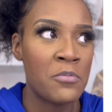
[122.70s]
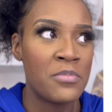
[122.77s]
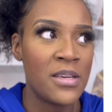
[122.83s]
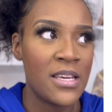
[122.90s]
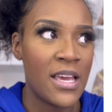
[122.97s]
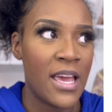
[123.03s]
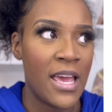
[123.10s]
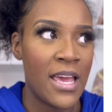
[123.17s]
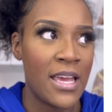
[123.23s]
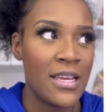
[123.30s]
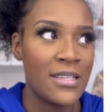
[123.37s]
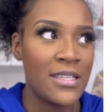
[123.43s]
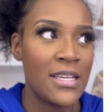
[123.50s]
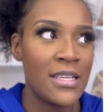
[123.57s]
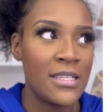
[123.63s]

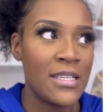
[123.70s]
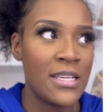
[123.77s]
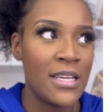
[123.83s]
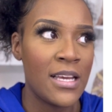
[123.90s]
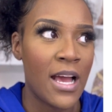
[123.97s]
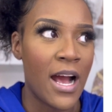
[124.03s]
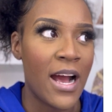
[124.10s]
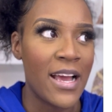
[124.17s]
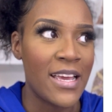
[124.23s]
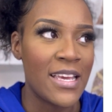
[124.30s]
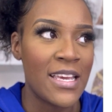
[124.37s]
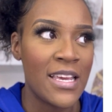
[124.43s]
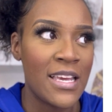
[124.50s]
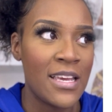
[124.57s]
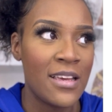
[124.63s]

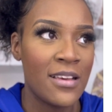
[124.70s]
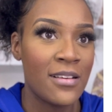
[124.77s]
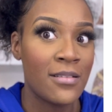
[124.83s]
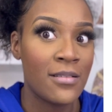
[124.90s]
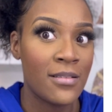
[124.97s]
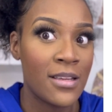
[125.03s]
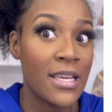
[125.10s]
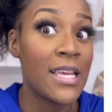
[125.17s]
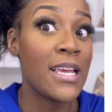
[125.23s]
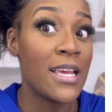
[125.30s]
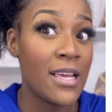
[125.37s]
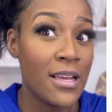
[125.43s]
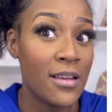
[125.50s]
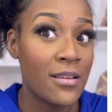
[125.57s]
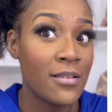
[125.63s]

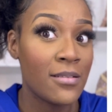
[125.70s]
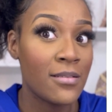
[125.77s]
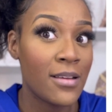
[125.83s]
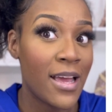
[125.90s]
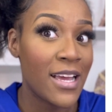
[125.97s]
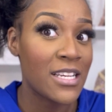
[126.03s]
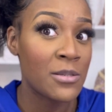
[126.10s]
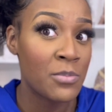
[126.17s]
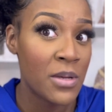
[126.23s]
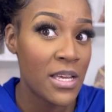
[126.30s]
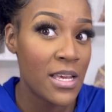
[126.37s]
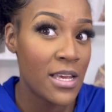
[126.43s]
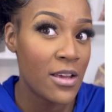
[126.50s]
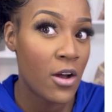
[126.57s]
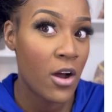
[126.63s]

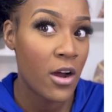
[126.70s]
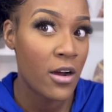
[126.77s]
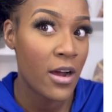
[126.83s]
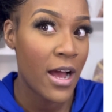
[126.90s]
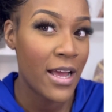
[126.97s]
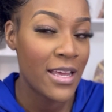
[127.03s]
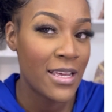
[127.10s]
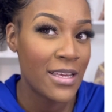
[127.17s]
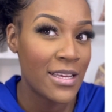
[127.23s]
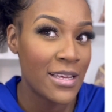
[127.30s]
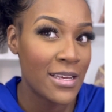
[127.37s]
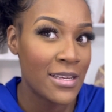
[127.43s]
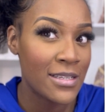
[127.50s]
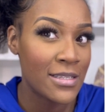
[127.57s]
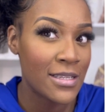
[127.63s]

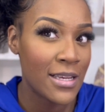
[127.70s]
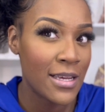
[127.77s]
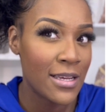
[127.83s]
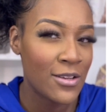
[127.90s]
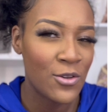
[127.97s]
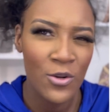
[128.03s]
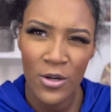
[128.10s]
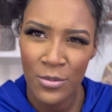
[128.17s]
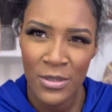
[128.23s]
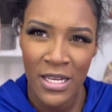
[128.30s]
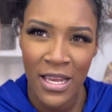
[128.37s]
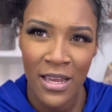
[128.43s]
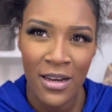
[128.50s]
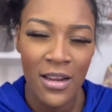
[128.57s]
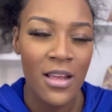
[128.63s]
BADDIEEXPERIENC? You know what I'm
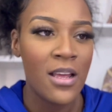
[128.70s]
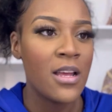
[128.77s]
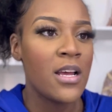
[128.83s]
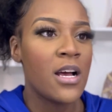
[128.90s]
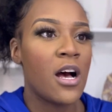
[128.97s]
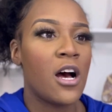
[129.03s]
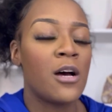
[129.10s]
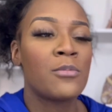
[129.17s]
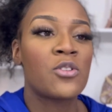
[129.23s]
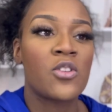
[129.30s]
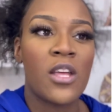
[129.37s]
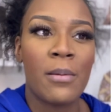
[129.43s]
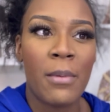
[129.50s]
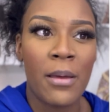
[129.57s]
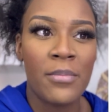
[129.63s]
saying? So
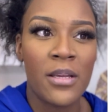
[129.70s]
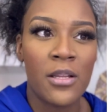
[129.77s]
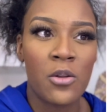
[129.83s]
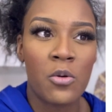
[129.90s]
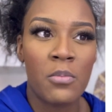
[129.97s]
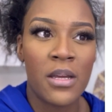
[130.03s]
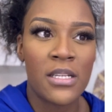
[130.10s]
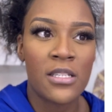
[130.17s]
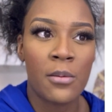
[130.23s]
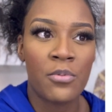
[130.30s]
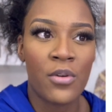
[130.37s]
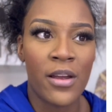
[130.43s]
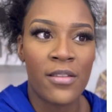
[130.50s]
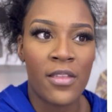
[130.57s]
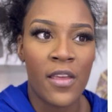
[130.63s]
that might be a little mix up
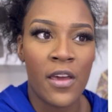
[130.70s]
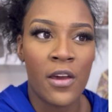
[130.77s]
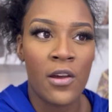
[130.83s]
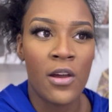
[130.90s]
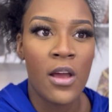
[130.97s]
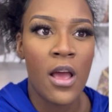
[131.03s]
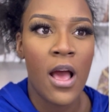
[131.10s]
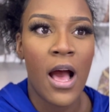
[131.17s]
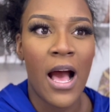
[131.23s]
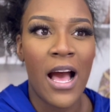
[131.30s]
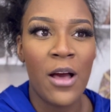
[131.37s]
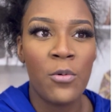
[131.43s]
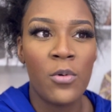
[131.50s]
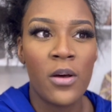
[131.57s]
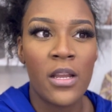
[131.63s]
right there. I
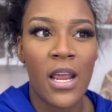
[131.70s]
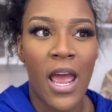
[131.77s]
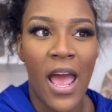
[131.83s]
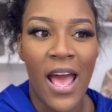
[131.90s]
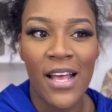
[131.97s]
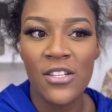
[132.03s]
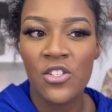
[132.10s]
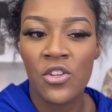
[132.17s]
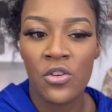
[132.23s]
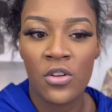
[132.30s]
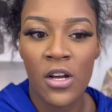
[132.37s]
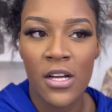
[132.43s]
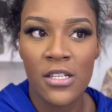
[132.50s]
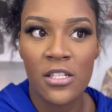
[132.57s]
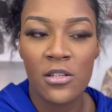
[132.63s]
would ask your
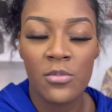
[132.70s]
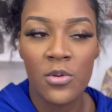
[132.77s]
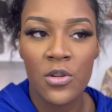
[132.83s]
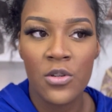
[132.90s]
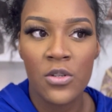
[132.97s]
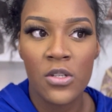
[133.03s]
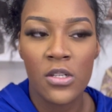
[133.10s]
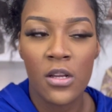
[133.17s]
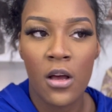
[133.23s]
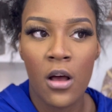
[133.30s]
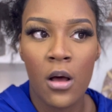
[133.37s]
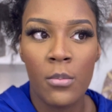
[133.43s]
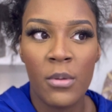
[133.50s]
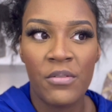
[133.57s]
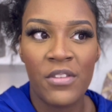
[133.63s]
customers
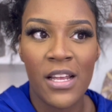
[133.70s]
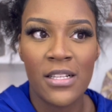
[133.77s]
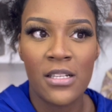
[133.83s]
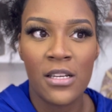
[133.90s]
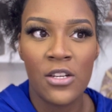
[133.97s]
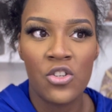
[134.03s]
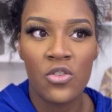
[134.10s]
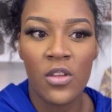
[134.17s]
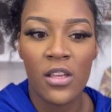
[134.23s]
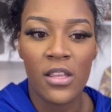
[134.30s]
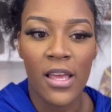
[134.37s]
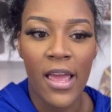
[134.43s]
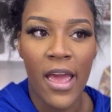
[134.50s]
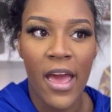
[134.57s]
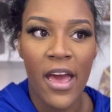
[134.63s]
if that's an issue that
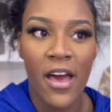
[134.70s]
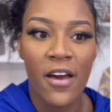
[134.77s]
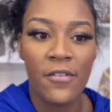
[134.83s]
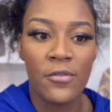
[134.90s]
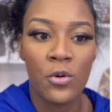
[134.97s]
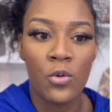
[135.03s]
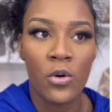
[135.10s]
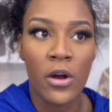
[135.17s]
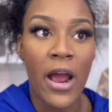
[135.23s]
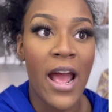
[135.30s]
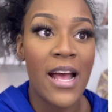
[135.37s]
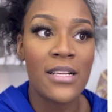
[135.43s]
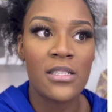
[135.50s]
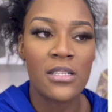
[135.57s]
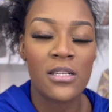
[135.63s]
they have, or
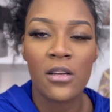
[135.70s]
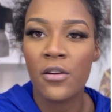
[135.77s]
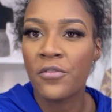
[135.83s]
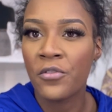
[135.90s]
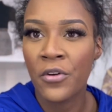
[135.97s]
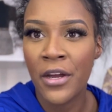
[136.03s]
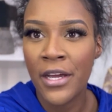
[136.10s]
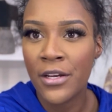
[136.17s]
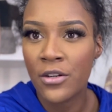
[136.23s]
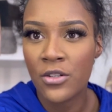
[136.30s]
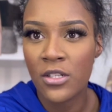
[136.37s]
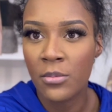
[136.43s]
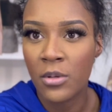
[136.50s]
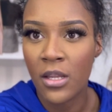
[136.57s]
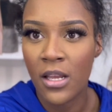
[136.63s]
ask a friend or
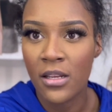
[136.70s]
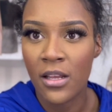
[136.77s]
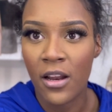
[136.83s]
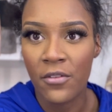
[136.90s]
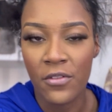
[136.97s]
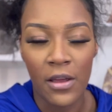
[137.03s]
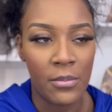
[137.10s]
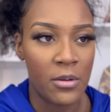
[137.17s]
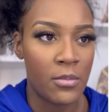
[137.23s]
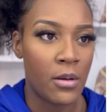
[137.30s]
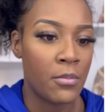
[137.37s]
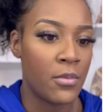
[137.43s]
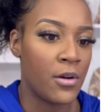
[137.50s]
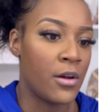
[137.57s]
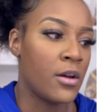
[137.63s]
something like that, a family
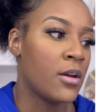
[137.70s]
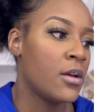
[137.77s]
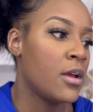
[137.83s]
member,